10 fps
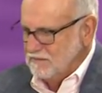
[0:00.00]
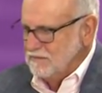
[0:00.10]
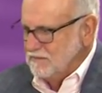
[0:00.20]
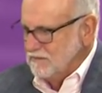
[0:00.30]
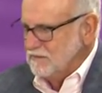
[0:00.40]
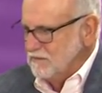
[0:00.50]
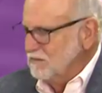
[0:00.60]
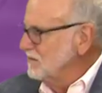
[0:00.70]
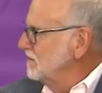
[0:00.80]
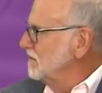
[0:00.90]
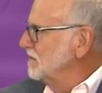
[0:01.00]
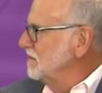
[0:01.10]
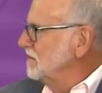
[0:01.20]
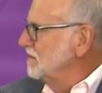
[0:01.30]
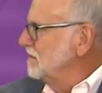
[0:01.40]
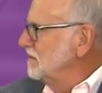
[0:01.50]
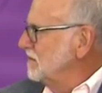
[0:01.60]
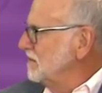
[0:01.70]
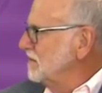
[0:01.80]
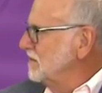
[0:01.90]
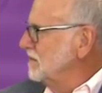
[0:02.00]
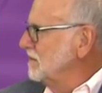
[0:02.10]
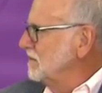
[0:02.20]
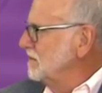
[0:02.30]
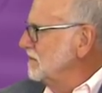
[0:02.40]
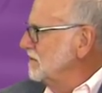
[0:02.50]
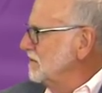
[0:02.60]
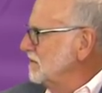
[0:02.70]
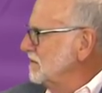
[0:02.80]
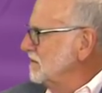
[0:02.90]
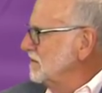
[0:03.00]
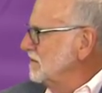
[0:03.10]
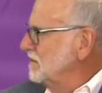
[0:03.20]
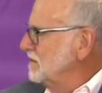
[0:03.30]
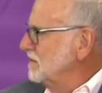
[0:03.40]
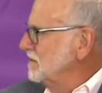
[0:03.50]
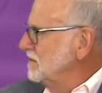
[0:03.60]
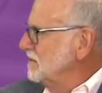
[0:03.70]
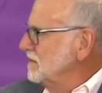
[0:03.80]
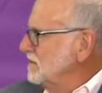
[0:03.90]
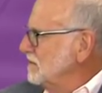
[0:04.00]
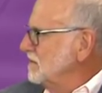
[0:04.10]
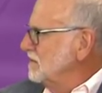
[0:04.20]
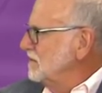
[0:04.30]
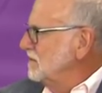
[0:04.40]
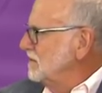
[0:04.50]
This person isn't speaking.